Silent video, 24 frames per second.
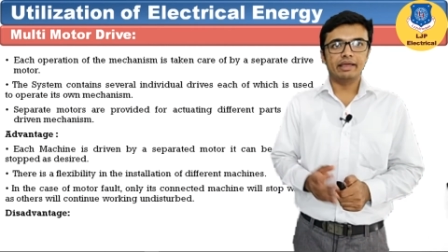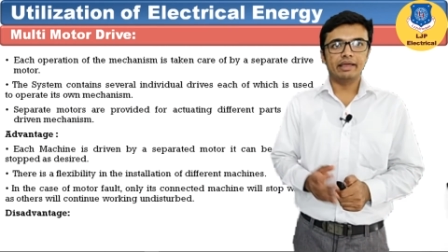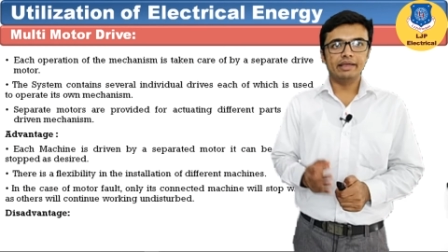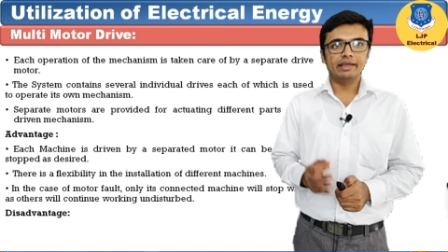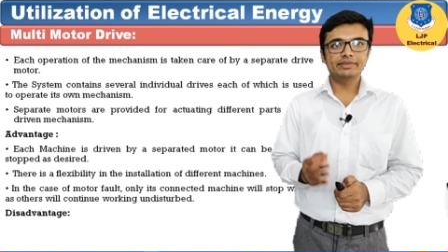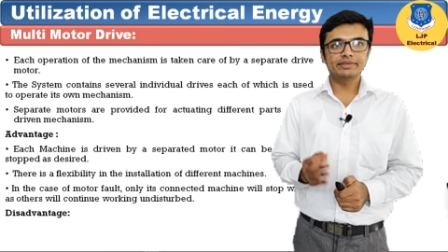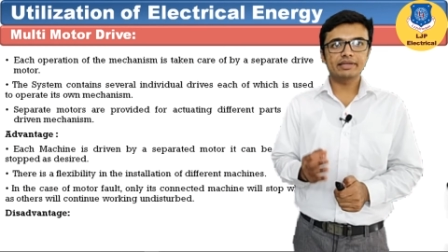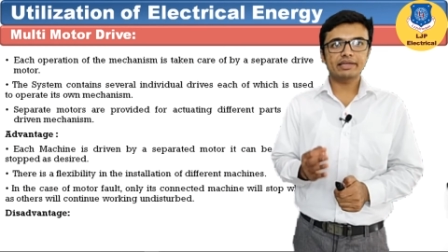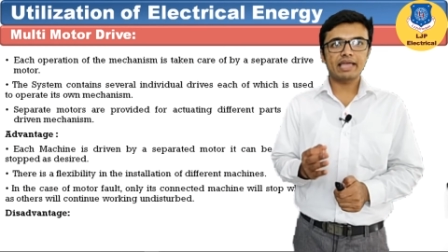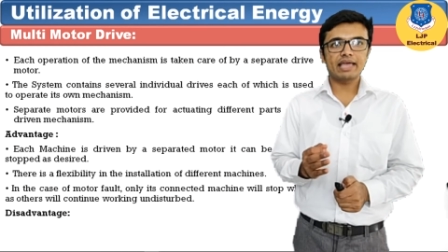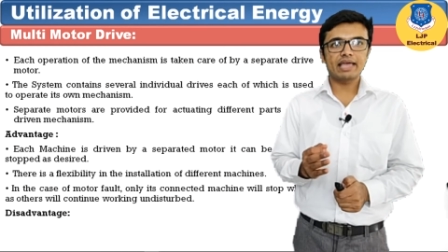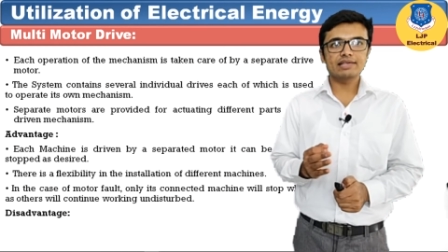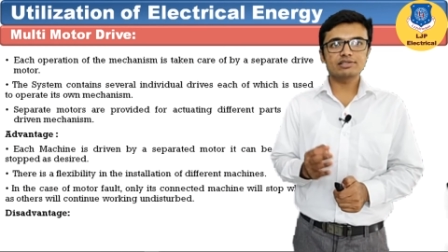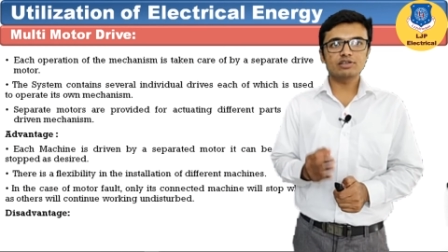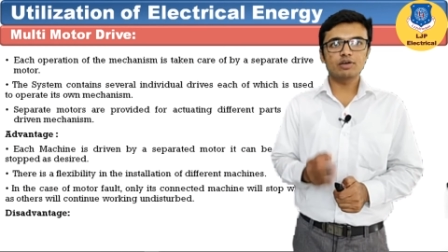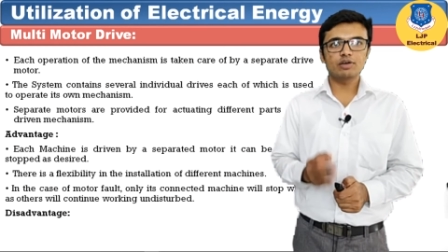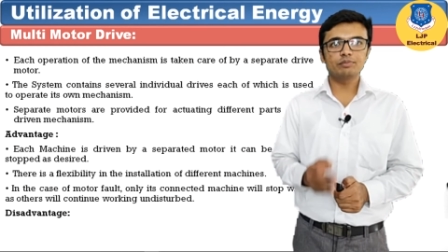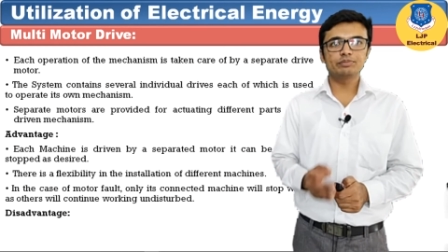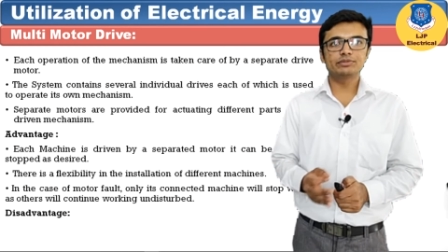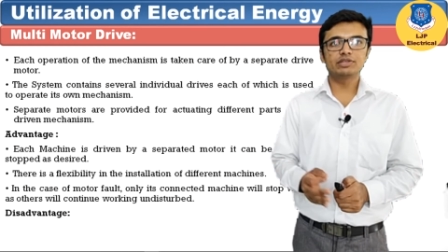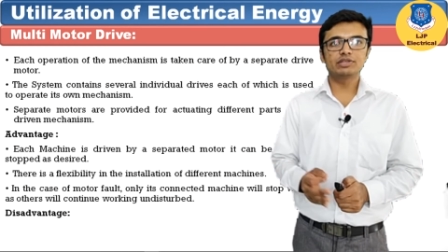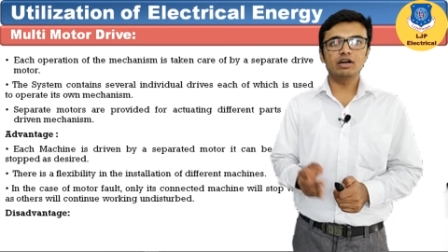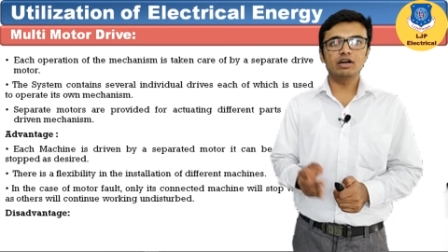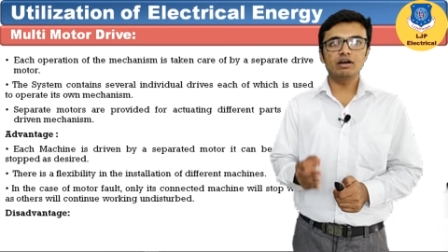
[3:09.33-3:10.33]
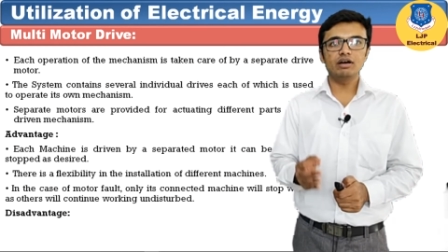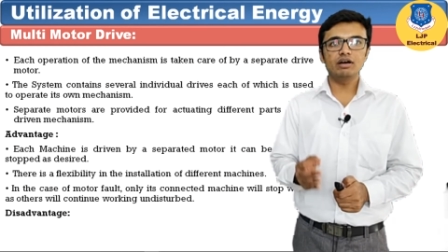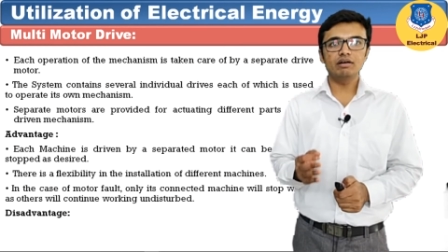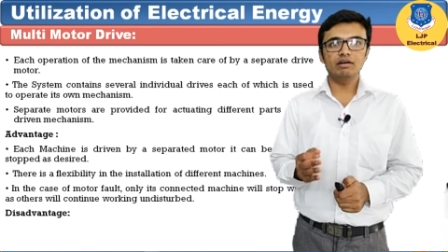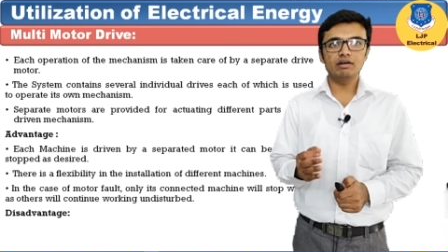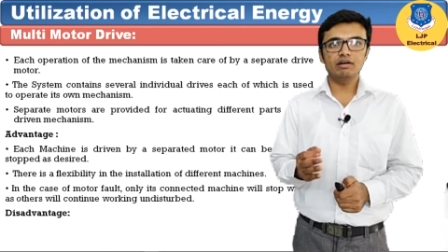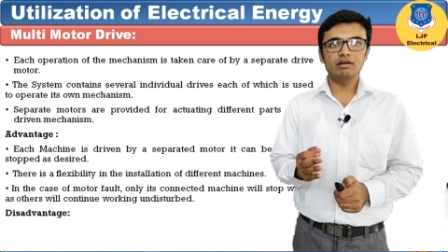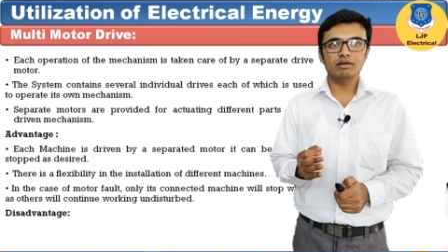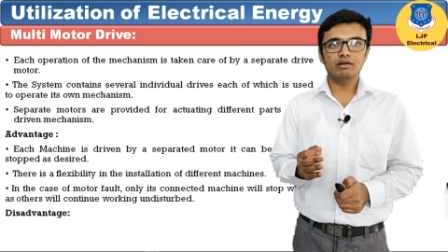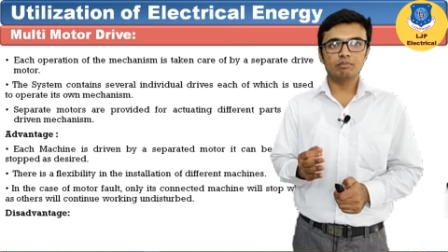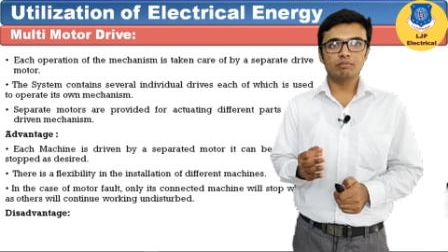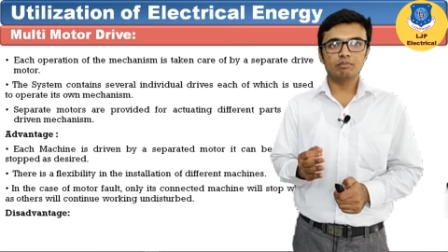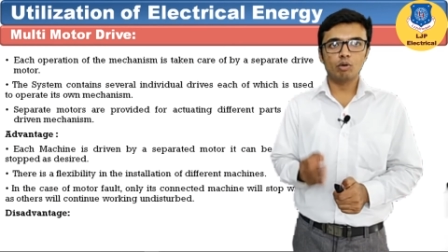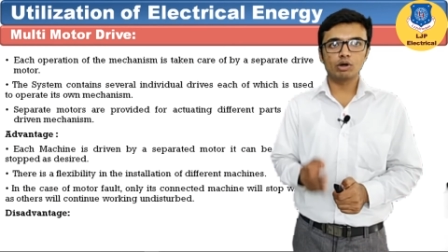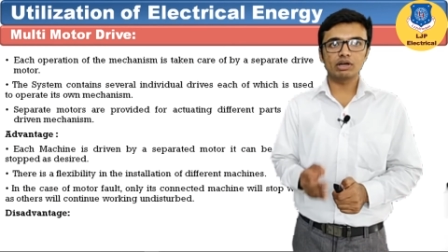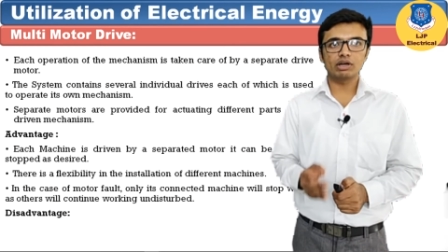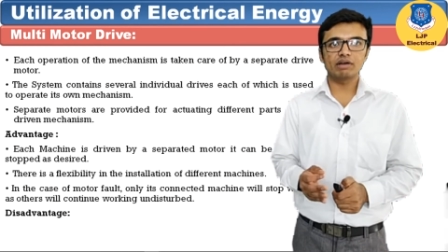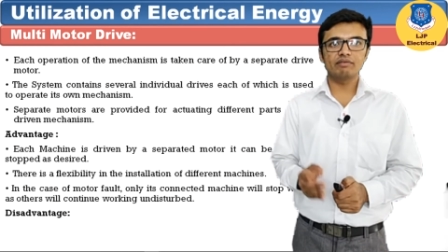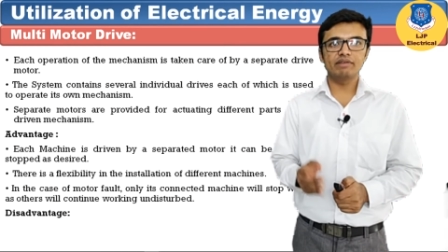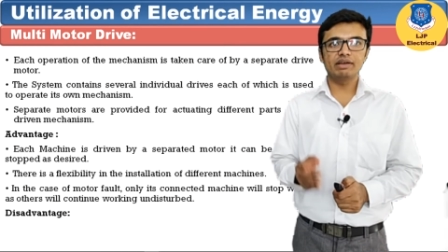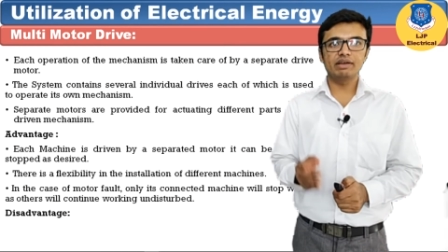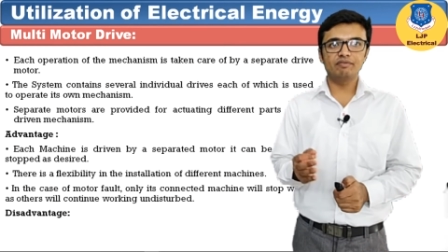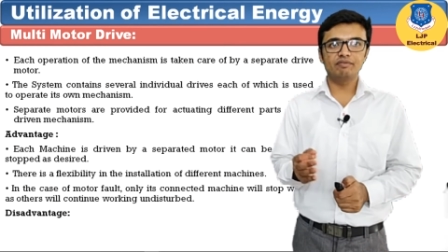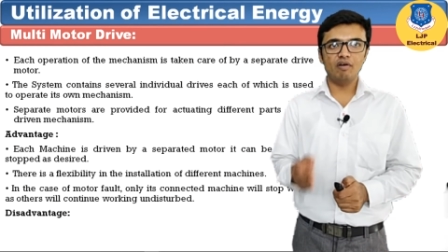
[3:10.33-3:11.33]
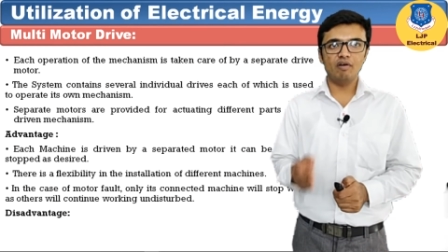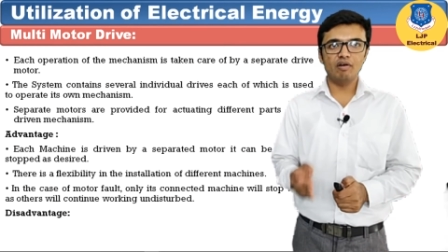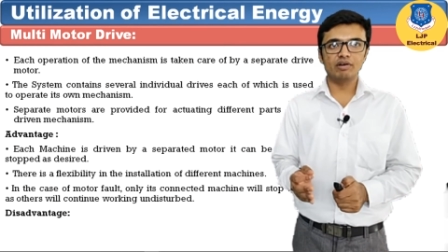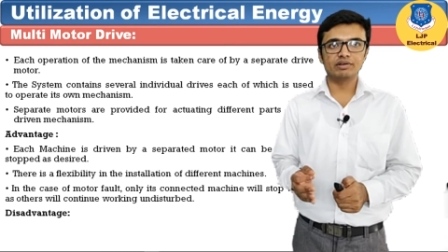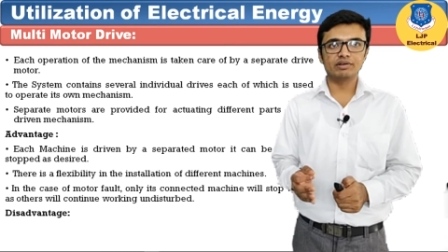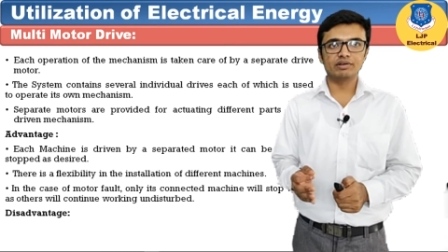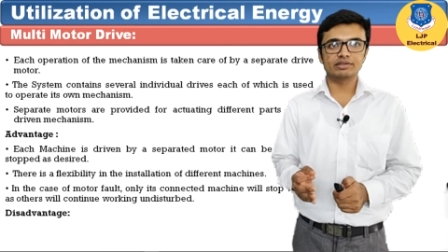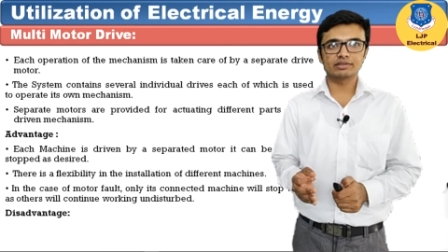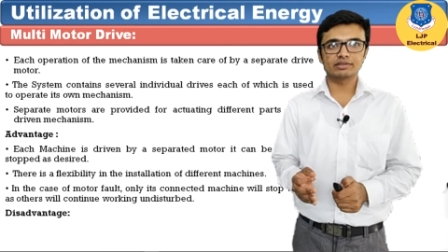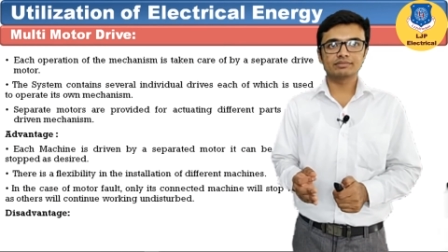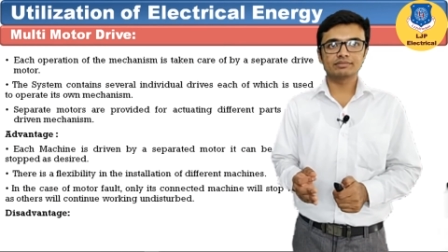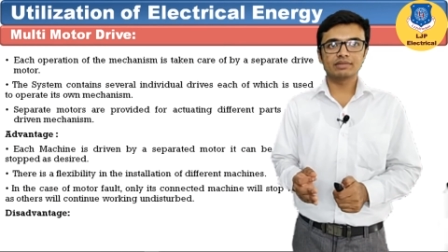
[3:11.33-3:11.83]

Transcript: In the case of the motor will fault,